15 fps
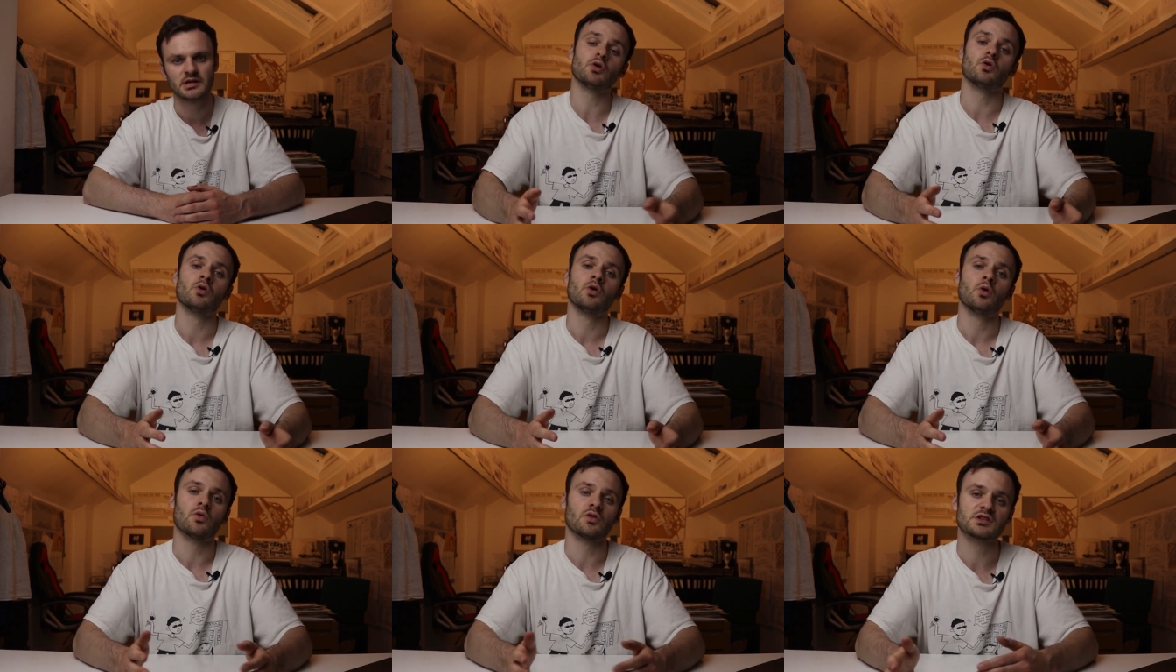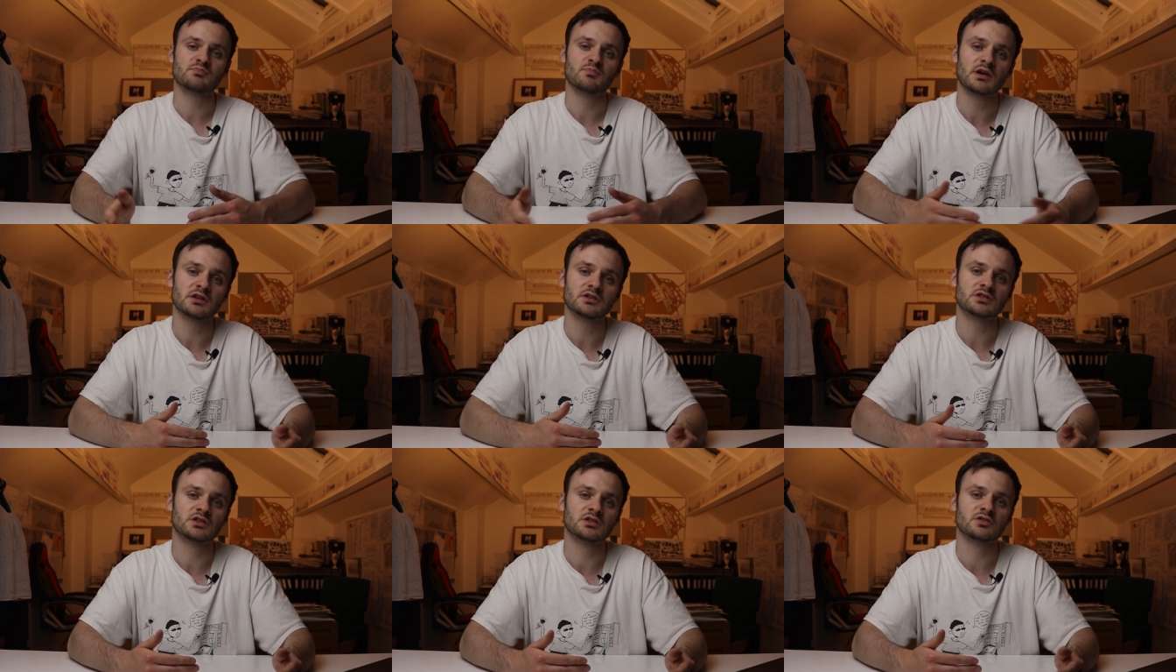But what this
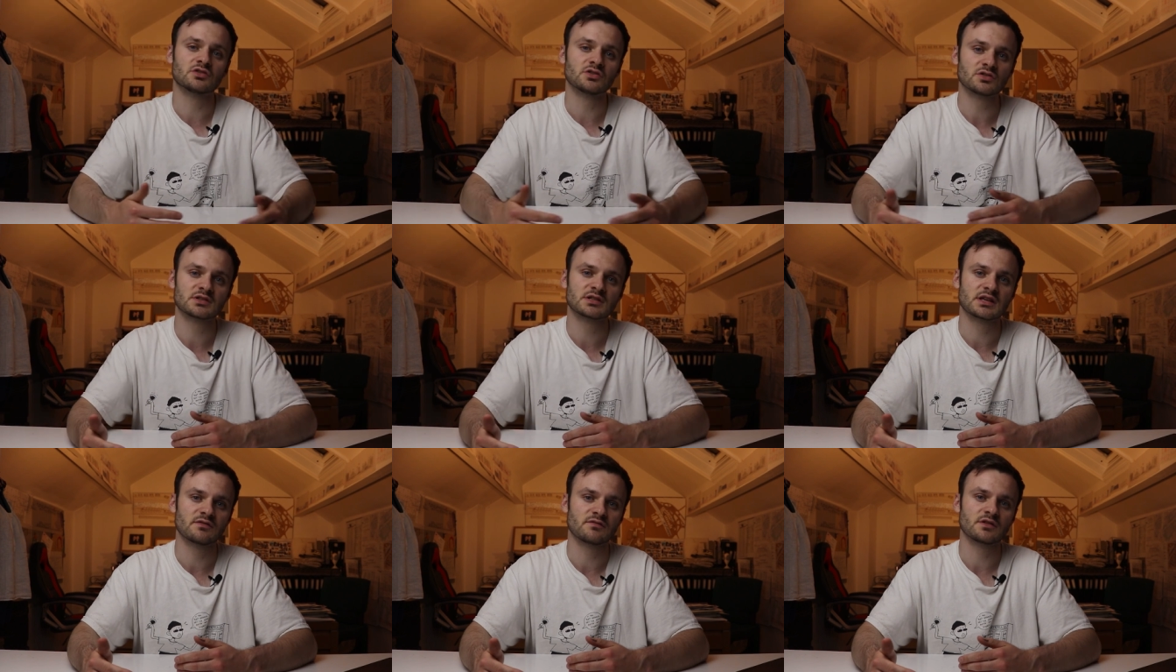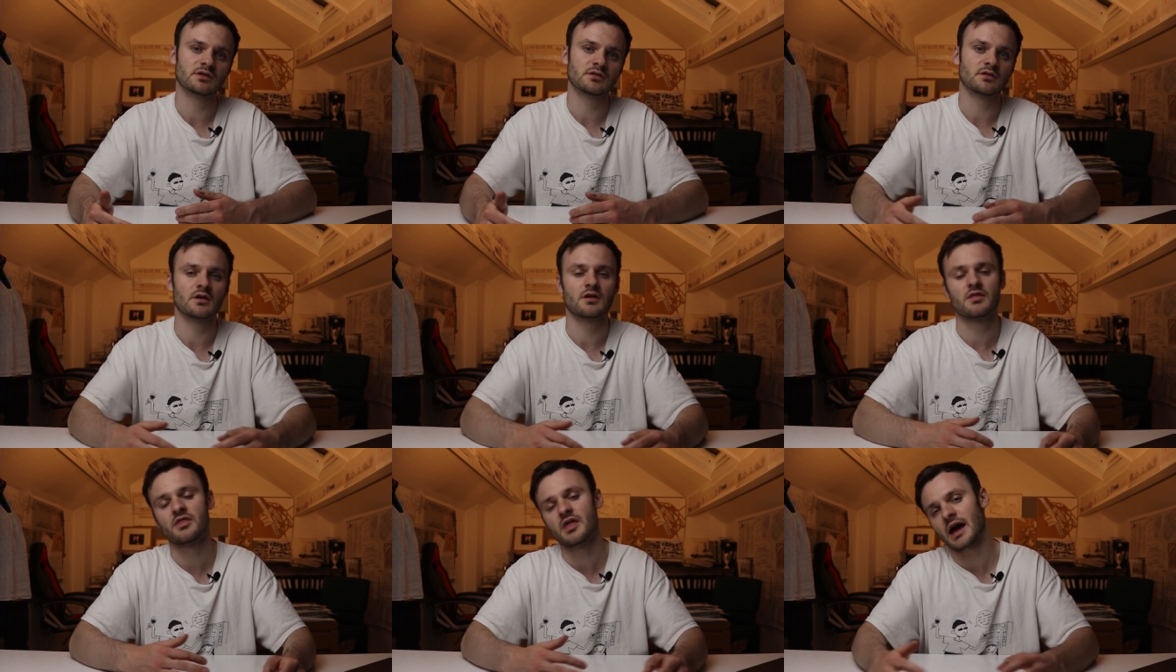picture does give you
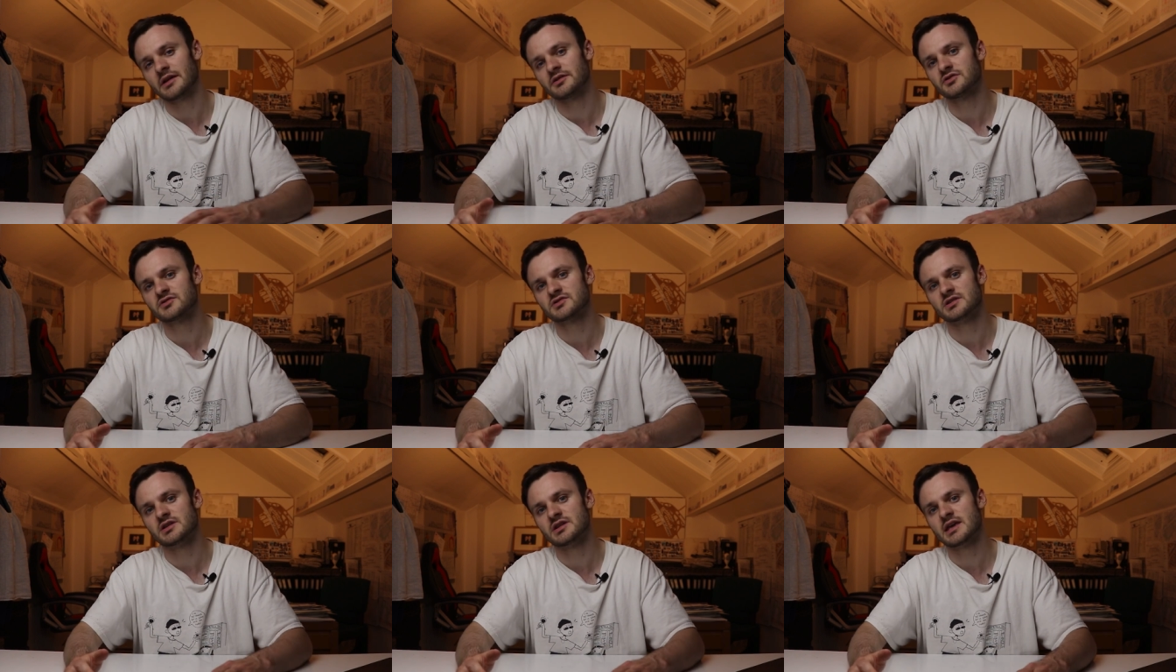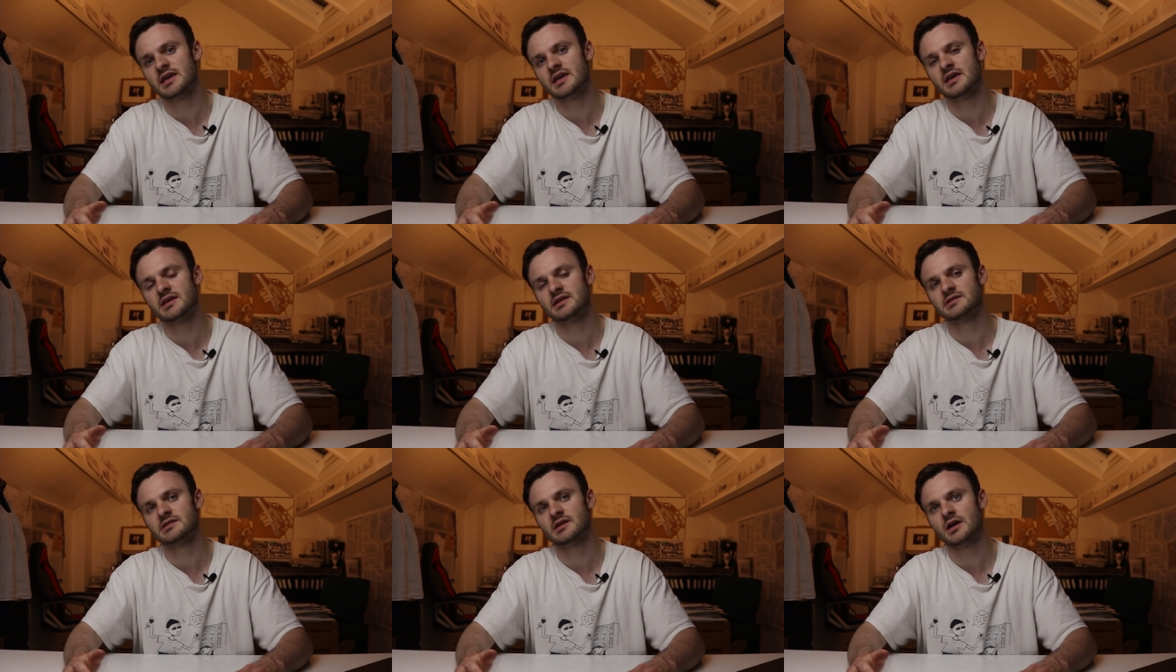that that doesn't
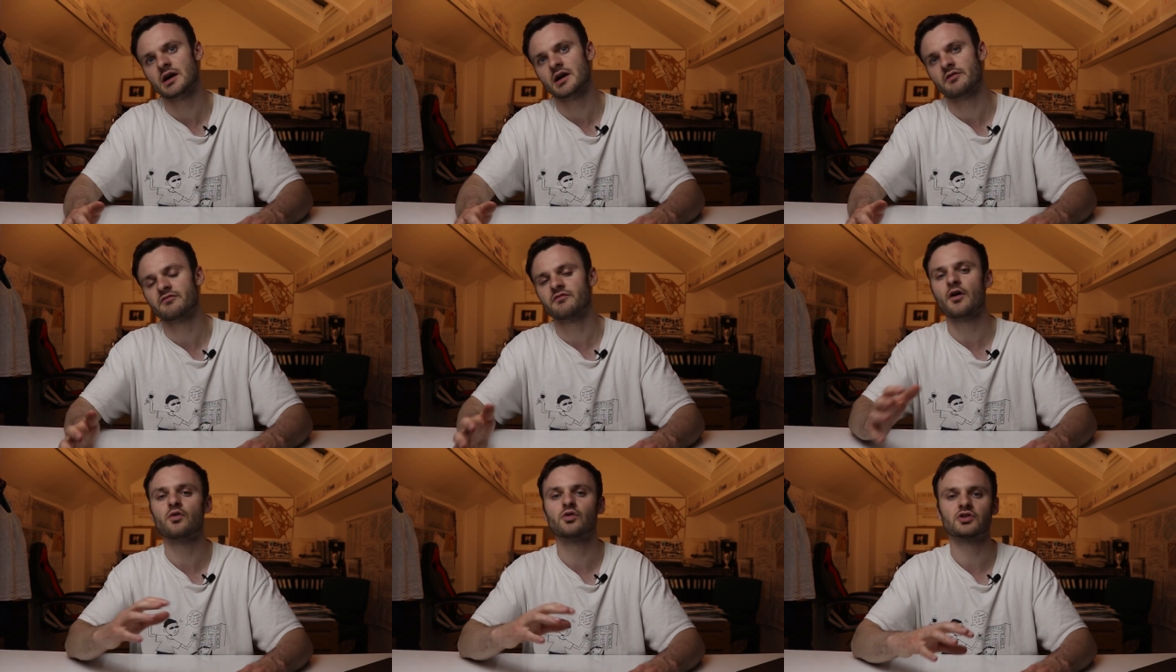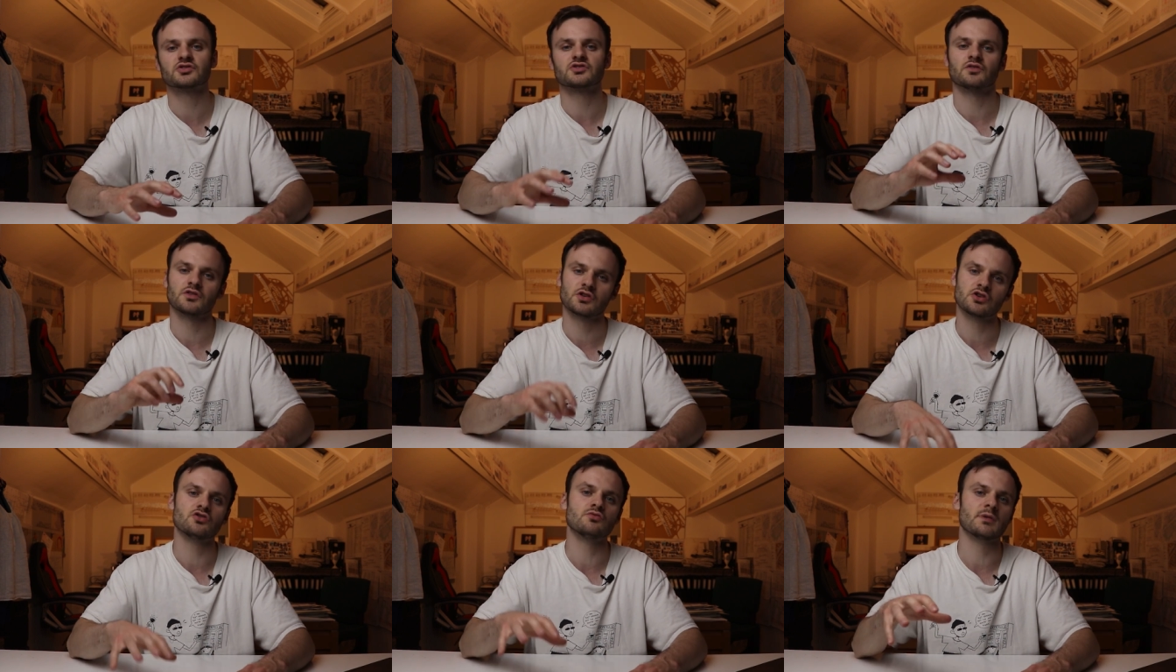is a focus on
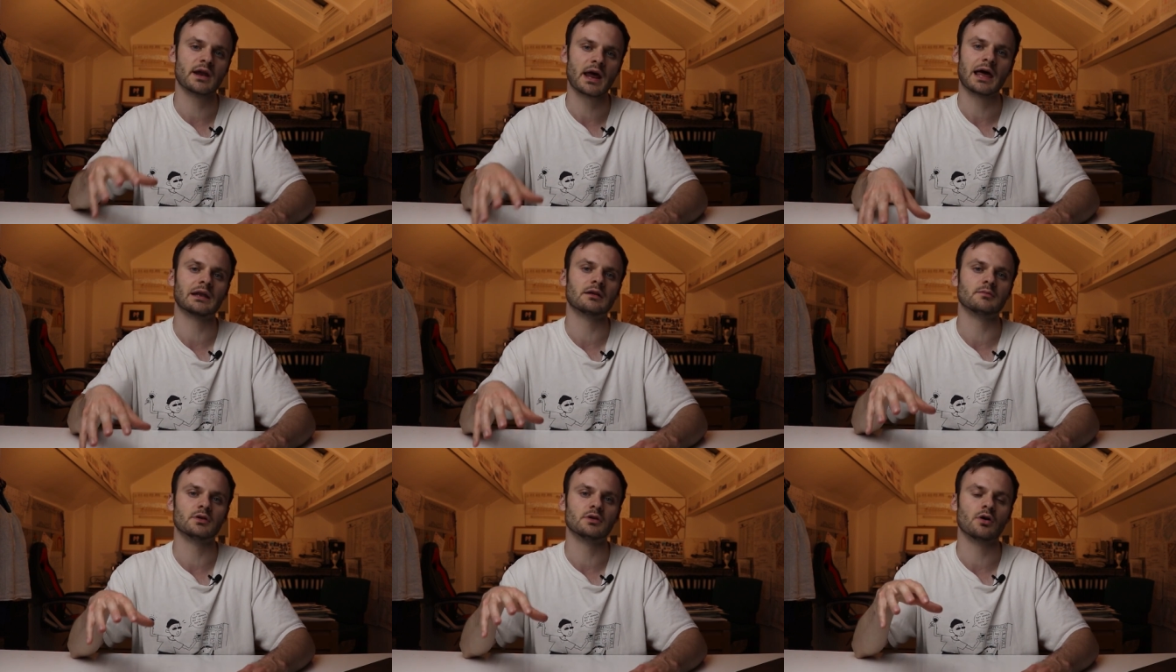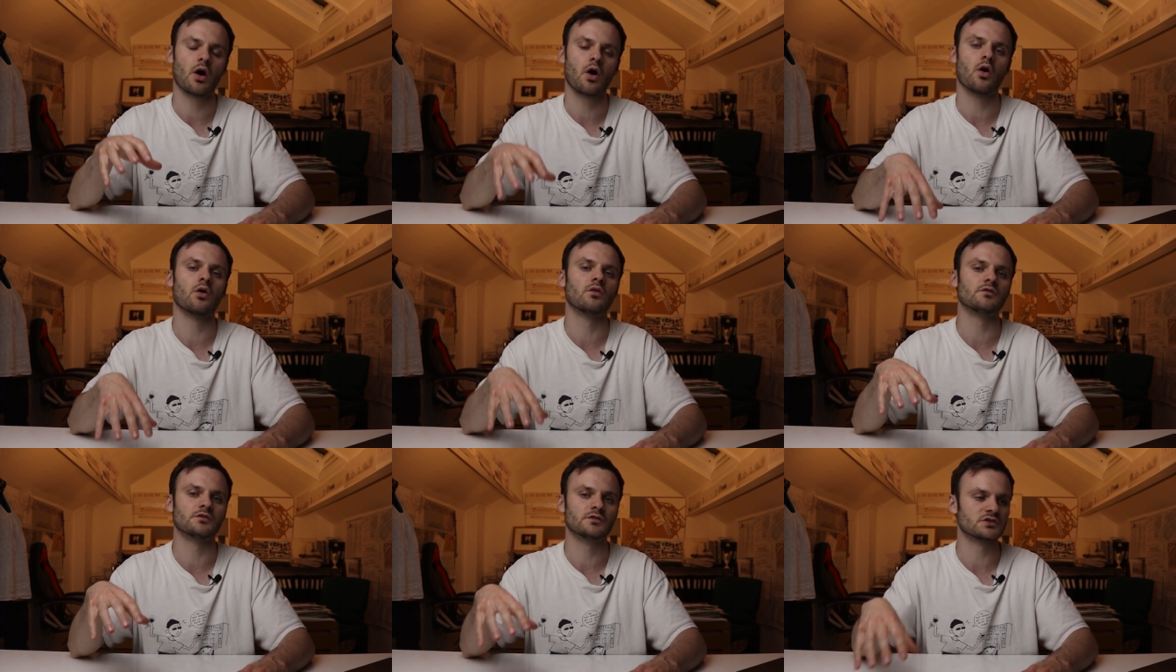the human element
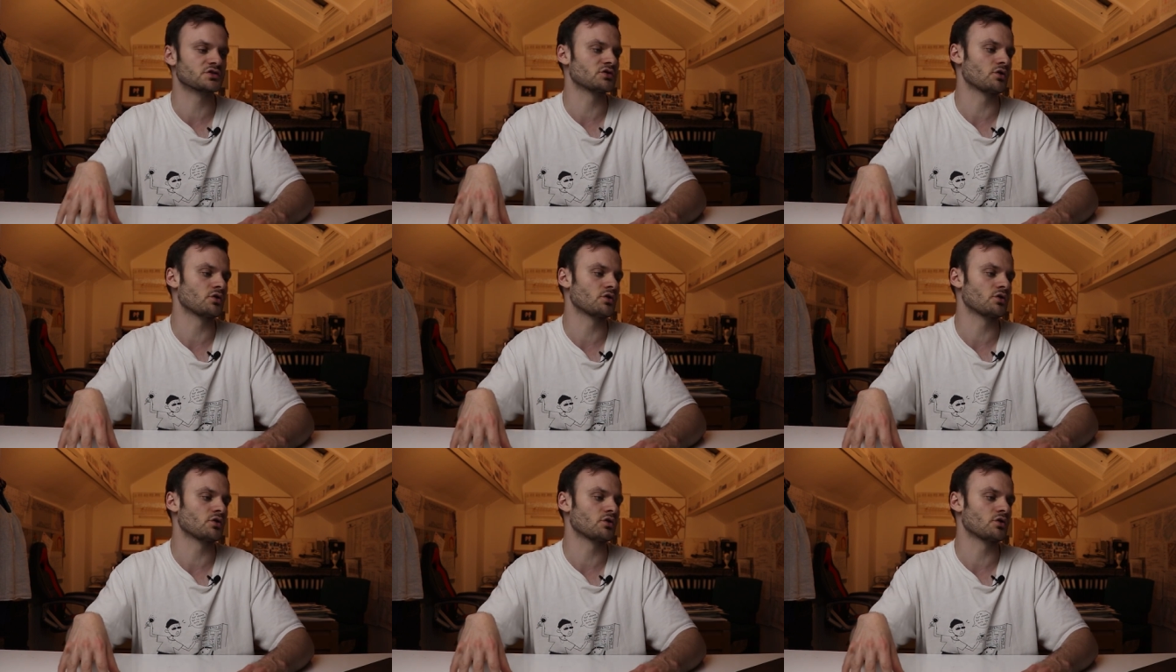of the